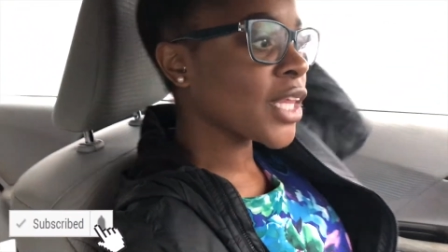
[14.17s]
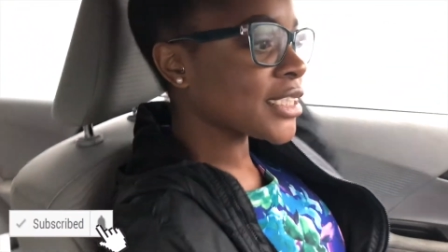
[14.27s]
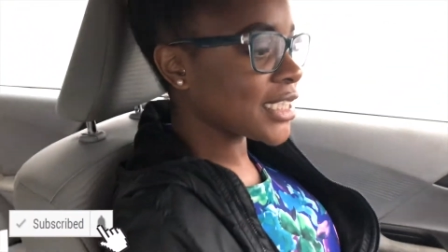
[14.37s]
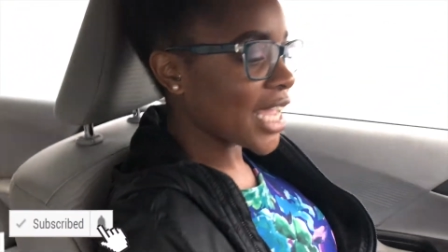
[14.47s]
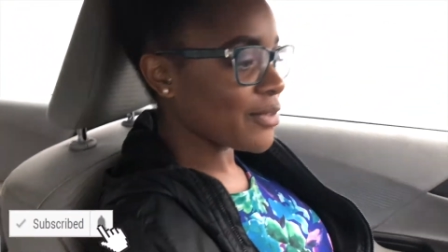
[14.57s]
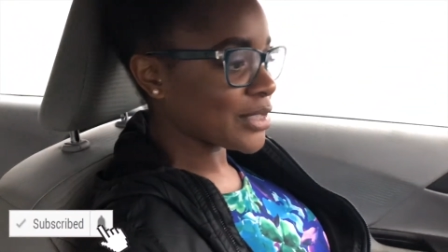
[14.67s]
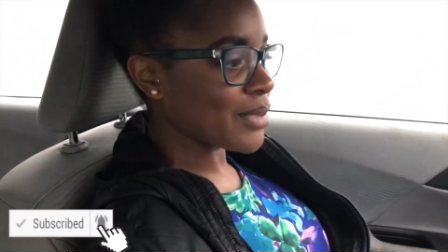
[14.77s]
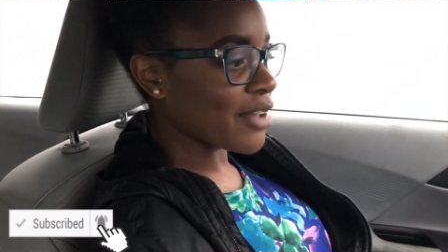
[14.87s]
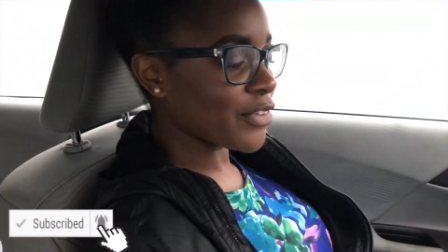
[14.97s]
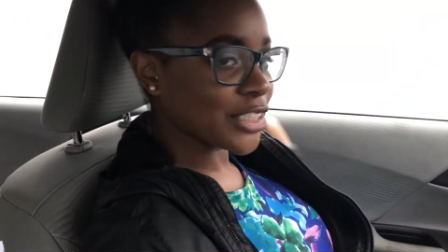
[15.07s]
Today was
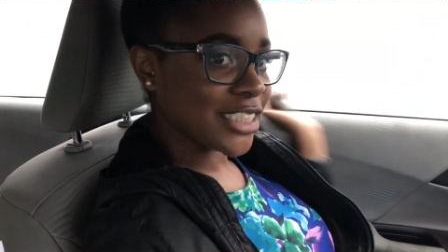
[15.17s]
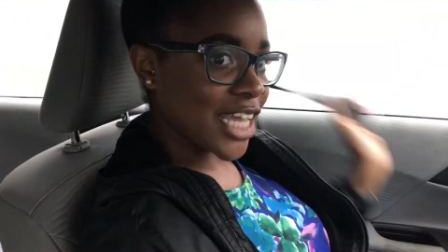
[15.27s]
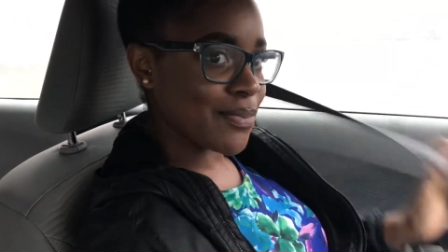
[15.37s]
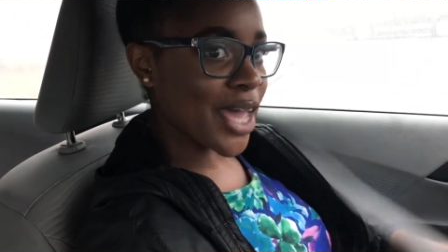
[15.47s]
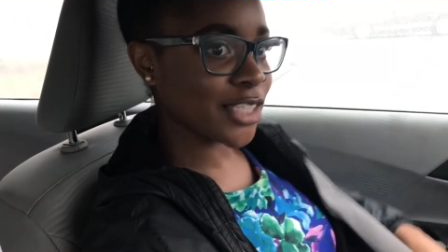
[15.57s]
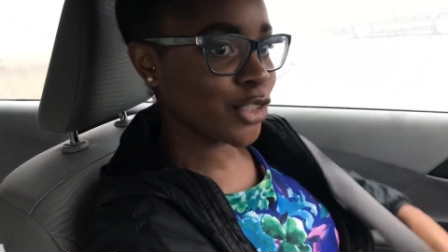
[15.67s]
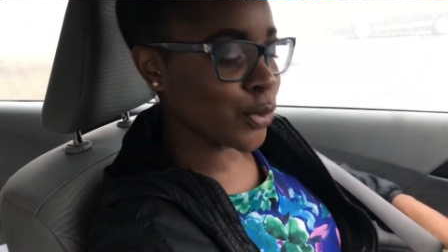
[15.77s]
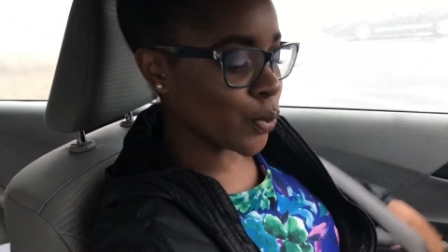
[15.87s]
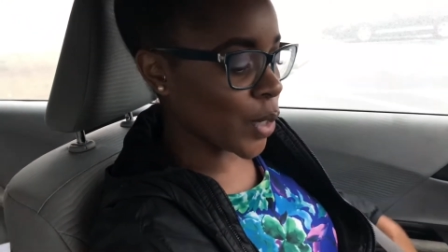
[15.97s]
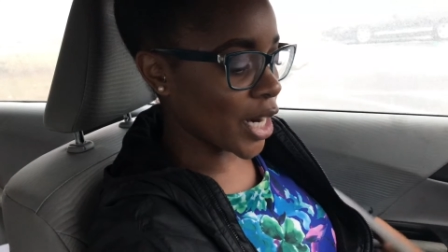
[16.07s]
my first day back to
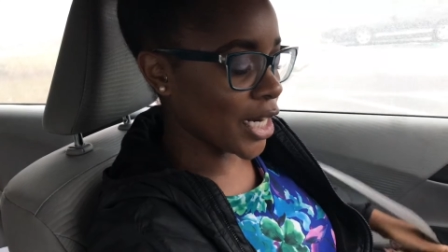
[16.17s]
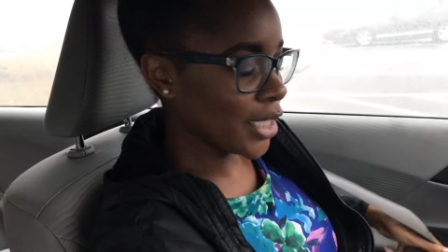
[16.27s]
work